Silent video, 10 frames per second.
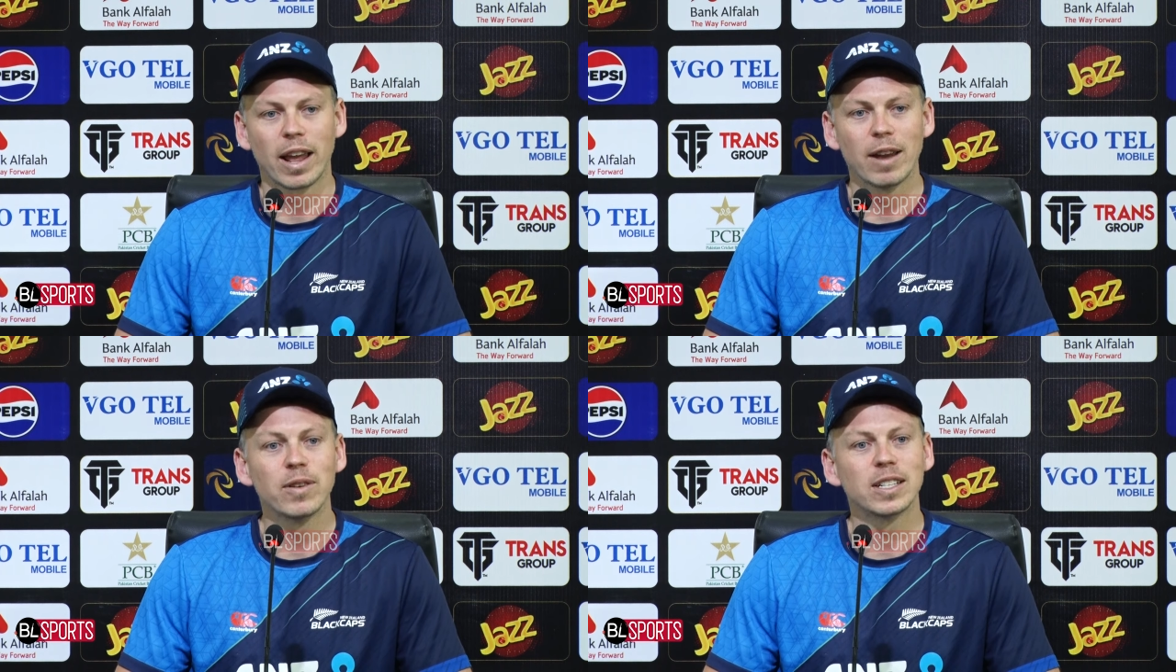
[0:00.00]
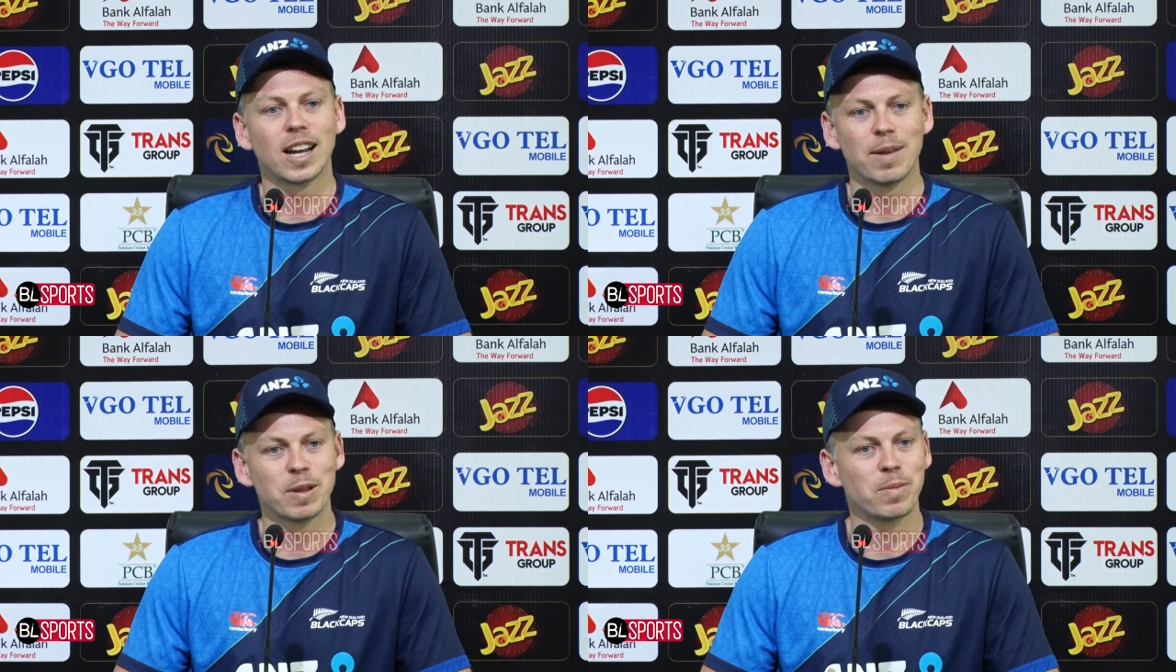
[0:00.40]
every
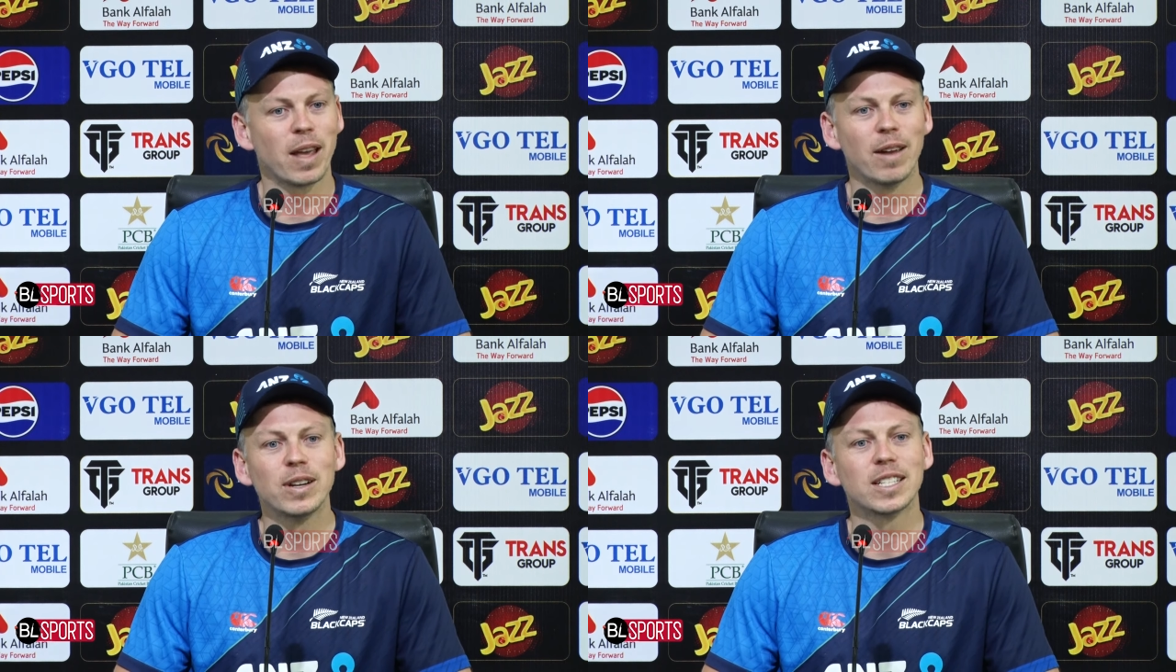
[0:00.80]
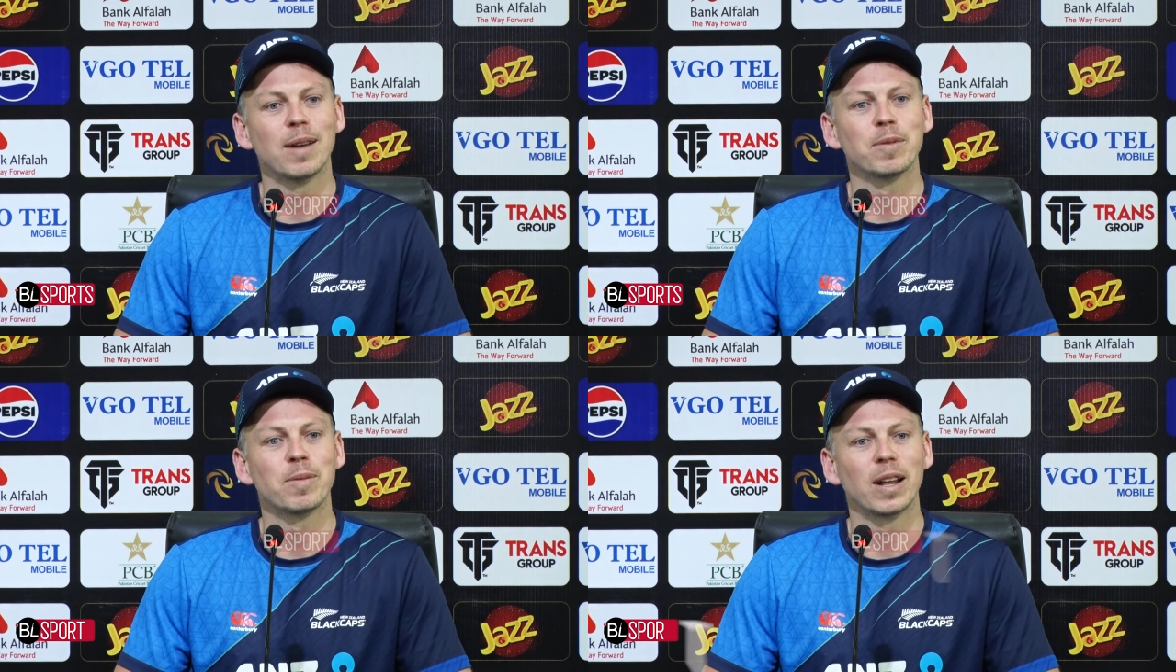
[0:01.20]
time
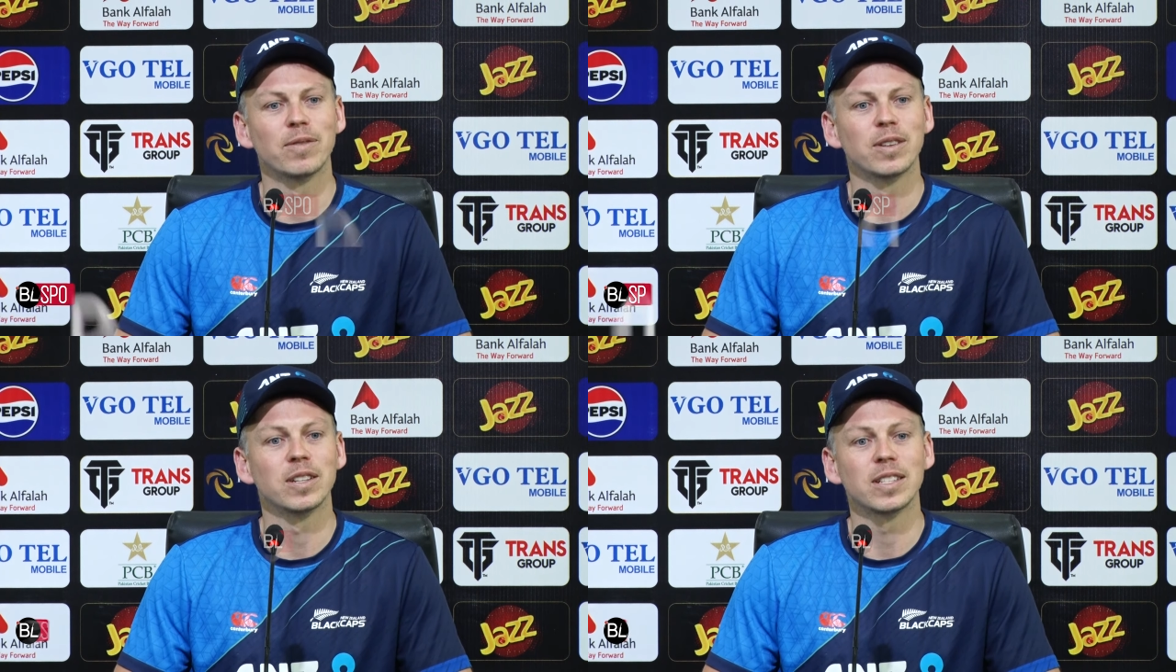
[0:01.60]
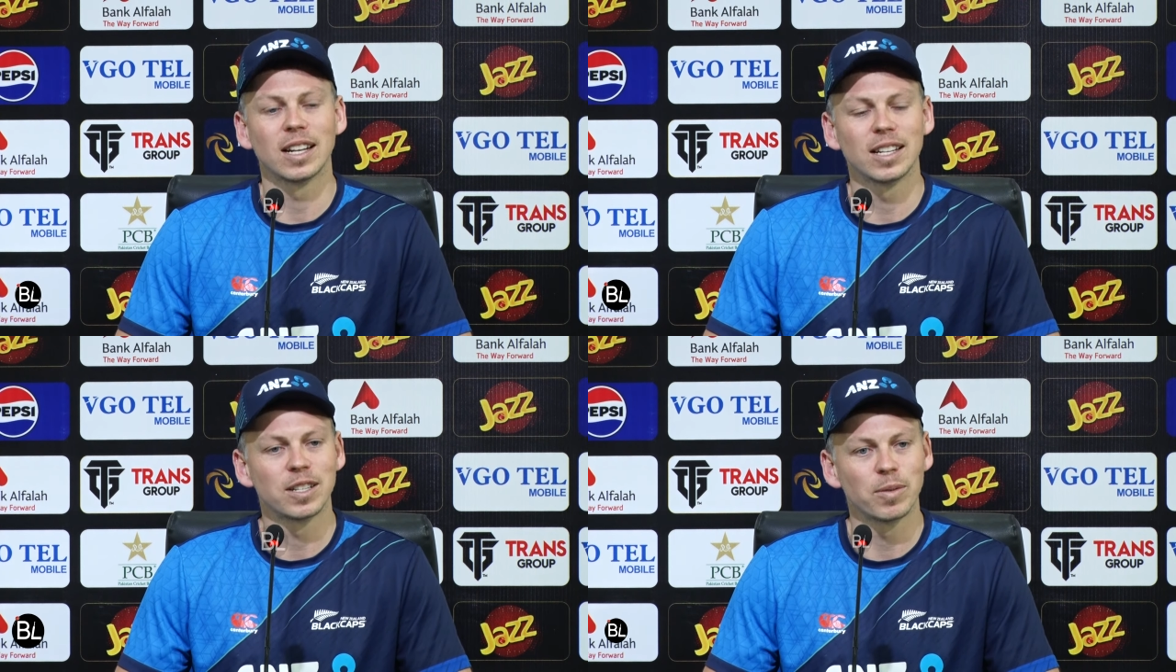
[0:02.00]
you play for New Zealand,